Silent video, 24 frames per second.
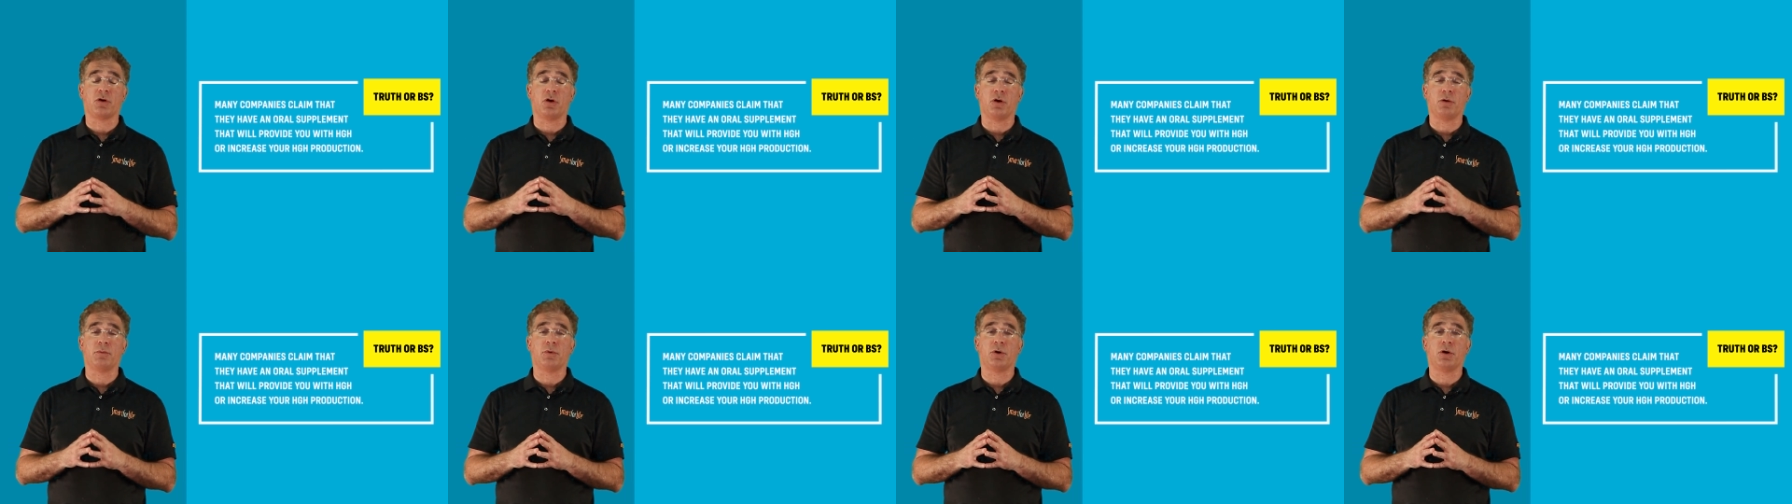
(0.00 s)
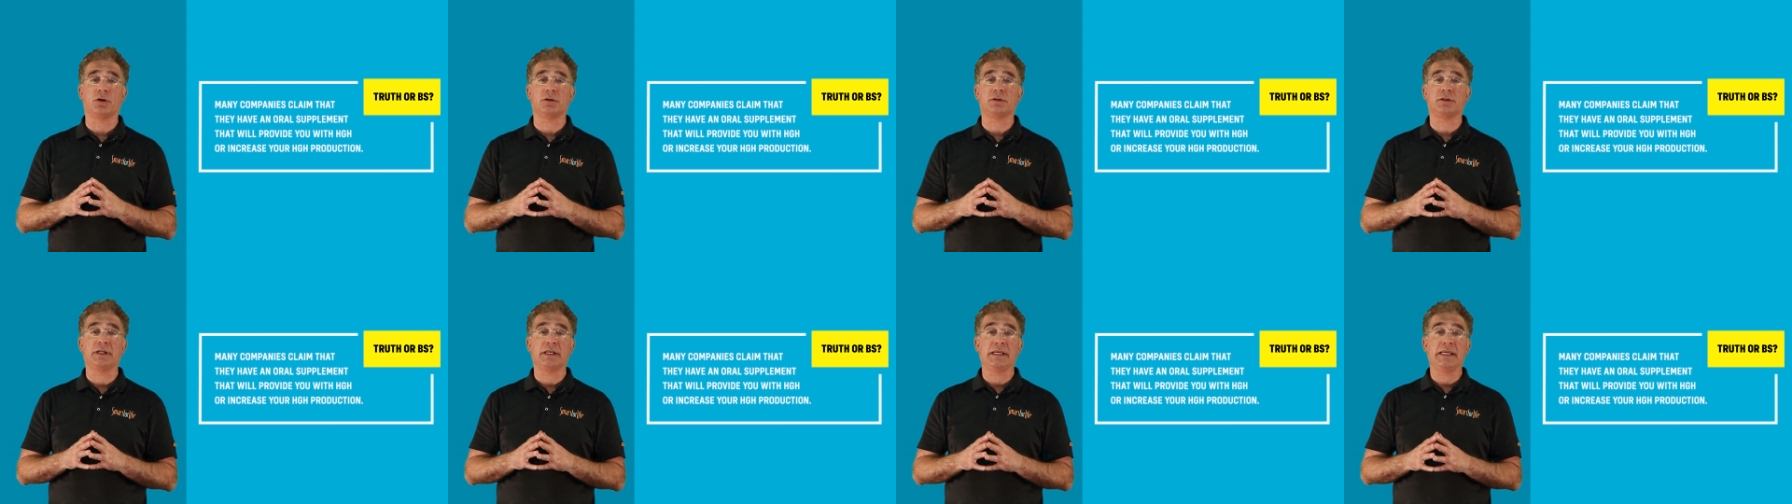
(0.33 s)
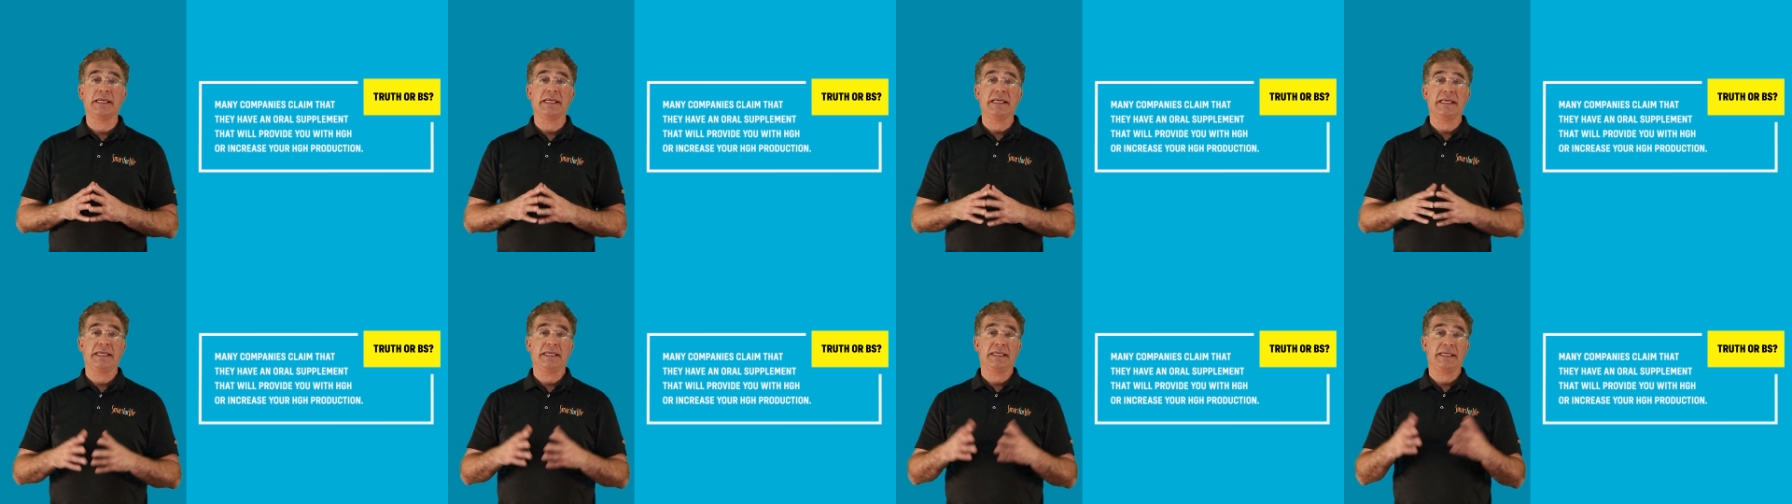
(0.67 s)
hormone.
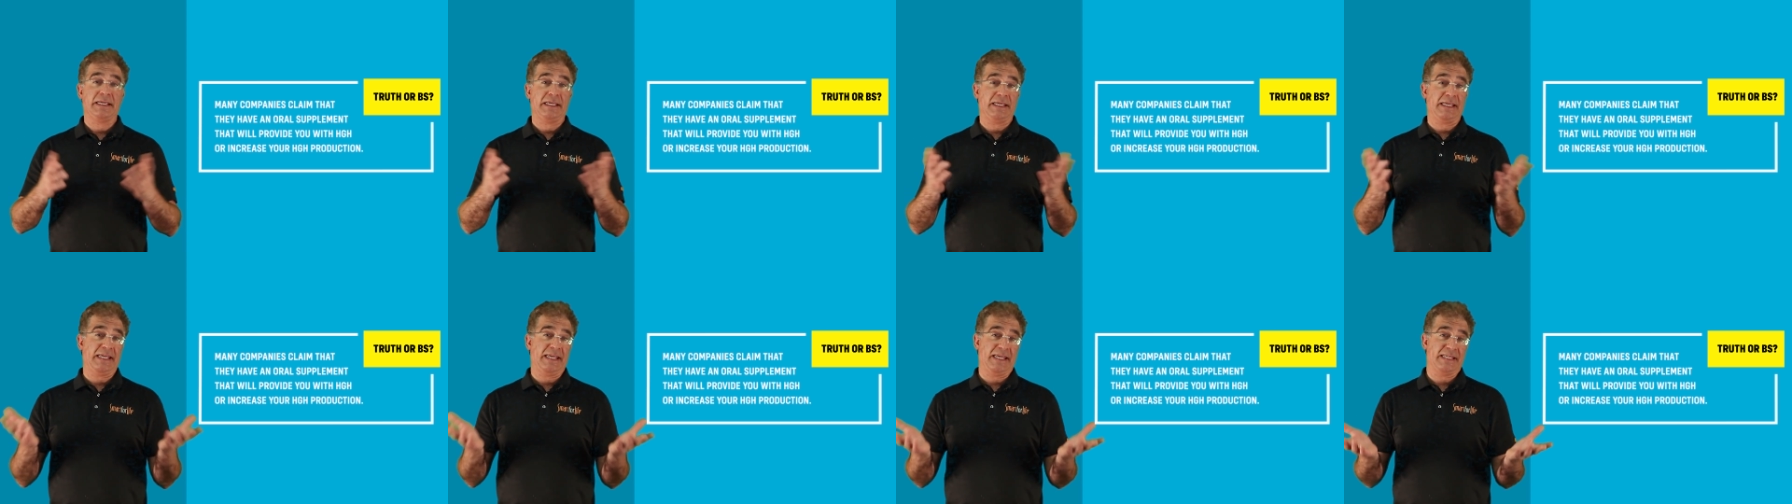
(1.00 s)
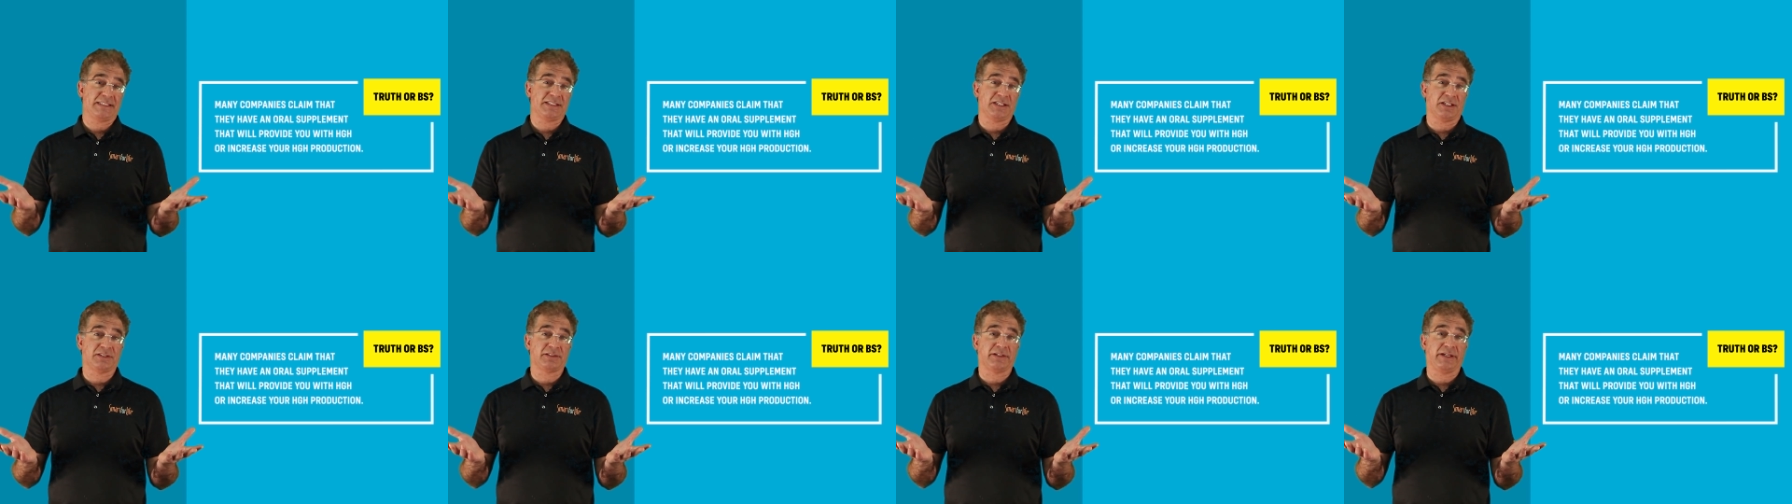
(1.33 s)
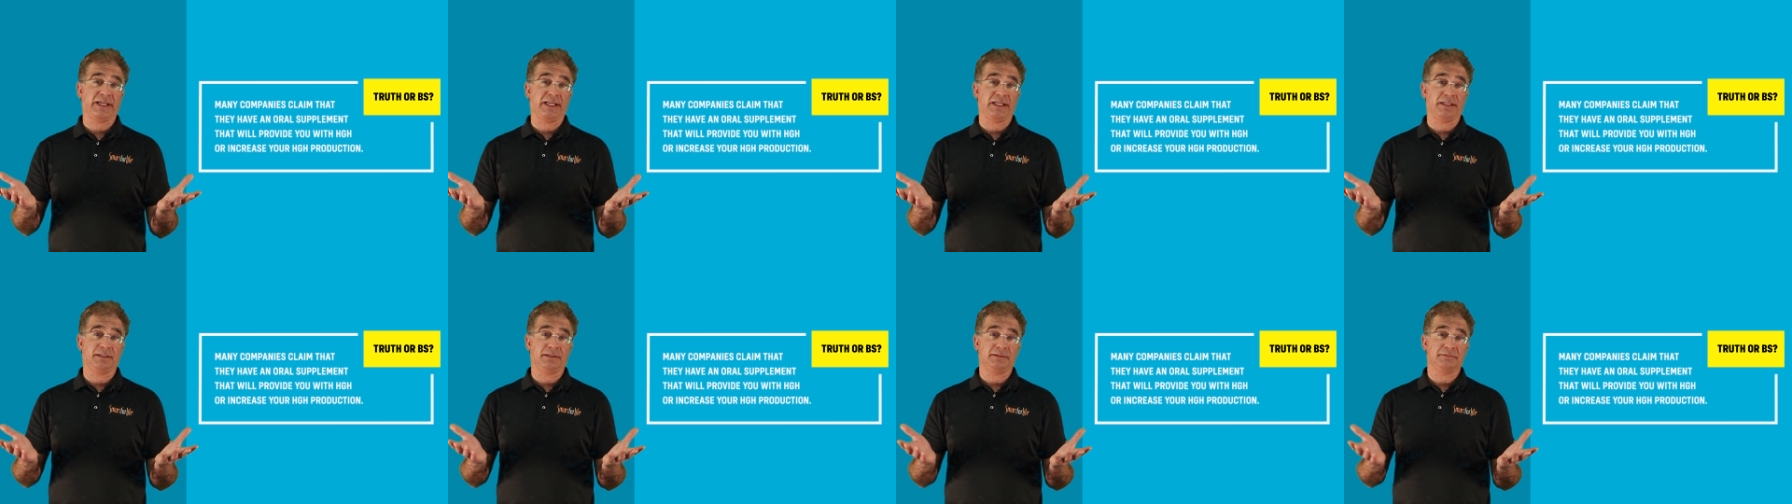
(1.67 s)
Is it
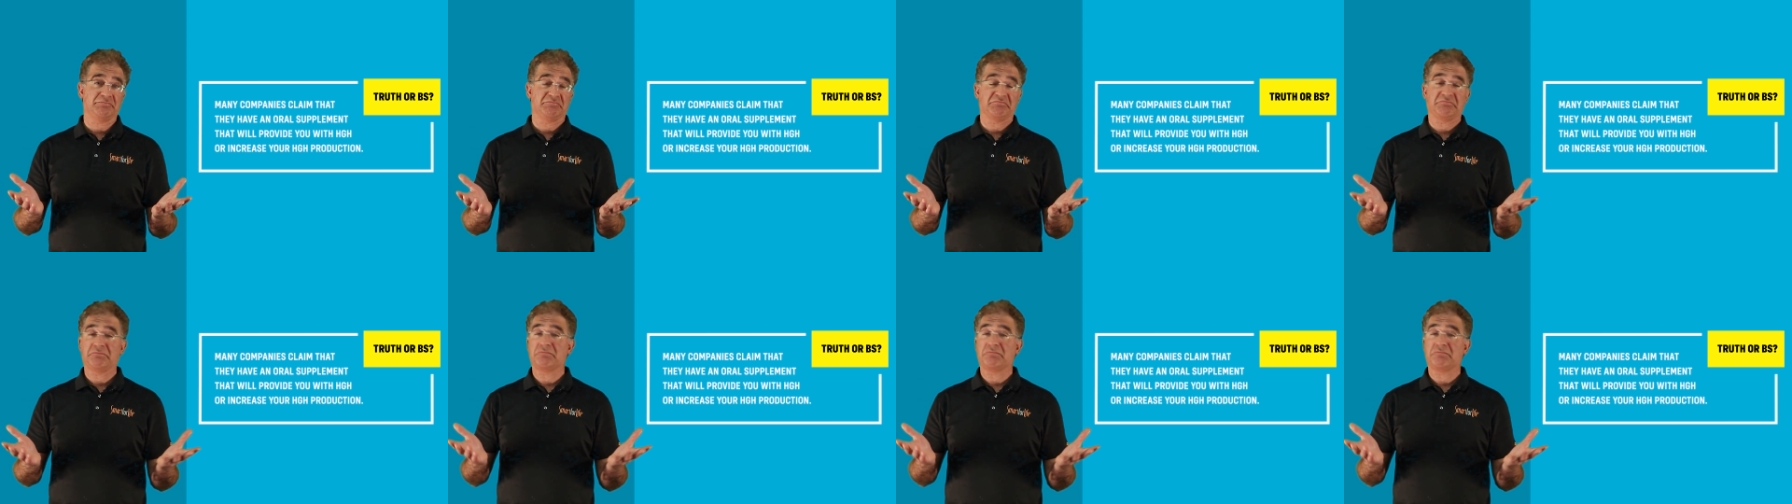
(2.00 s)
real?